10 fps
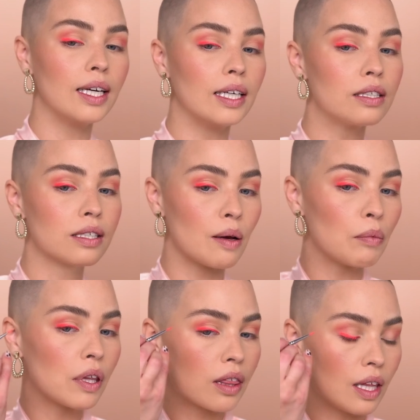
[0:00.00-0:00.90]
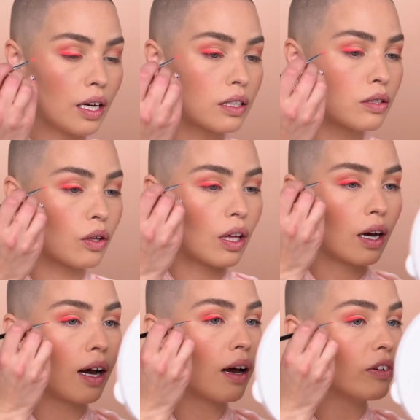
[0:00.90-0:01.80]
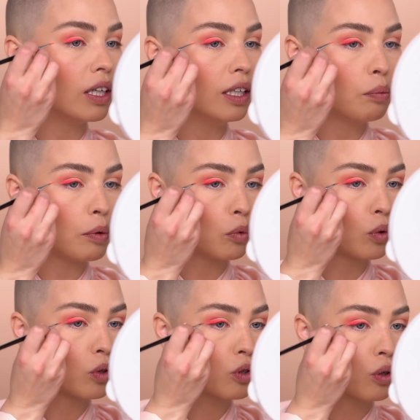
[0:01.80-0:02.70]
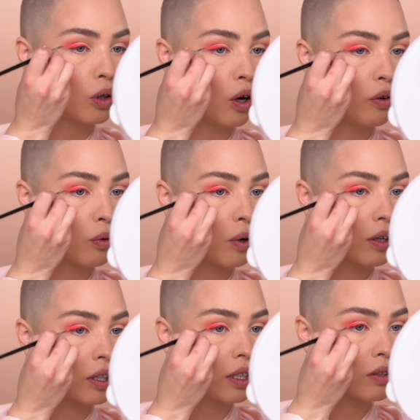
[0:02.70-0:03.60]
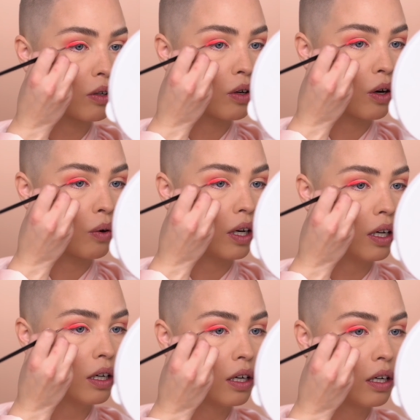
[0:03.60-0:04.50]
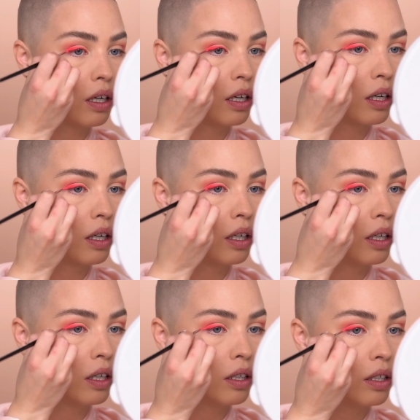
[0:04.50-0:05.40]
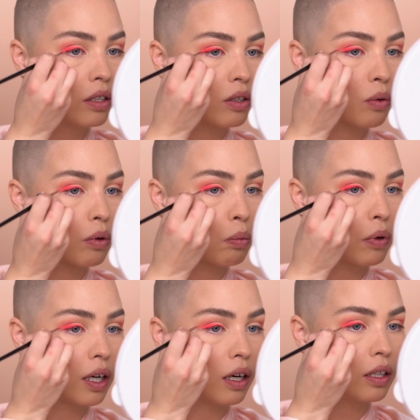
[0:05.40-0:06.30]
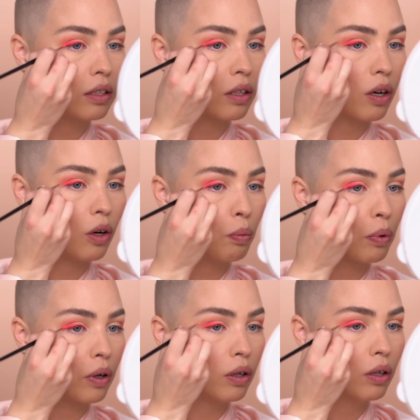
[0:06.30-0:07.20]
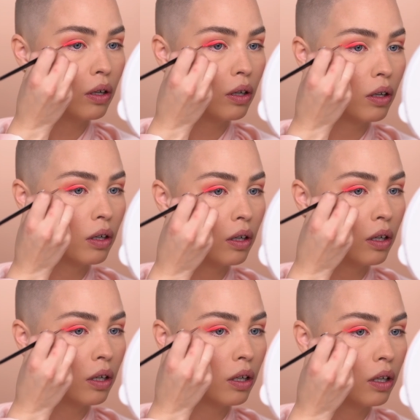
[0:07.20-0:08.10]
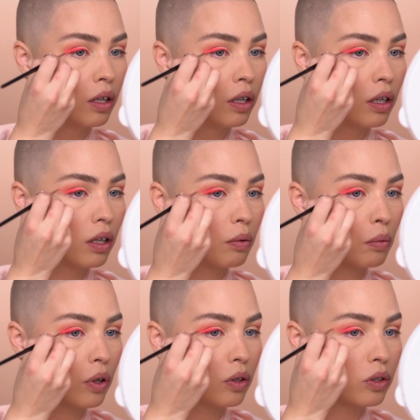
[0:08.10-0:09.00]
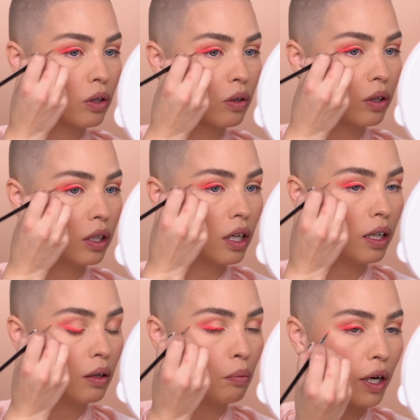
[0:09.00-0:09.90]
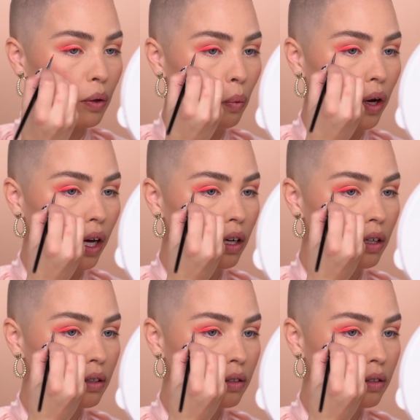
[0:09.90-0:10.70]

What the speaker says: It's semi-thick so that I have a little bit more control over where it is going. So with my eyes open, I'm going to create my wing.